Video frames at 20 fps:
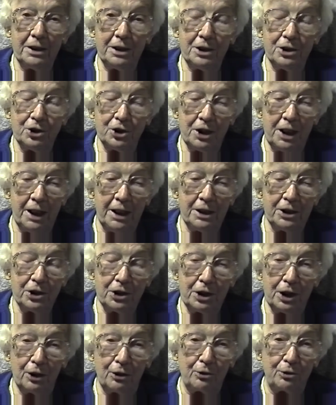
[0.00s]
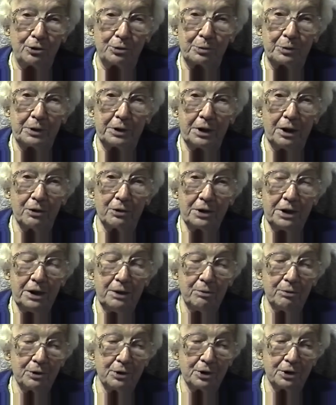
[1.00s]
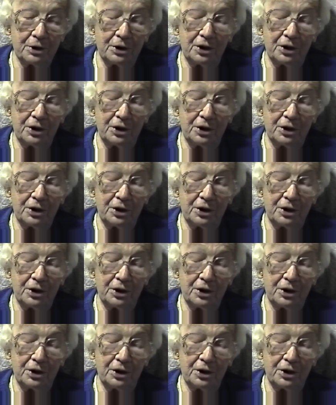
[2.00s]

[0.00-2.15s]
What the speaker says: here and changed clothes because he was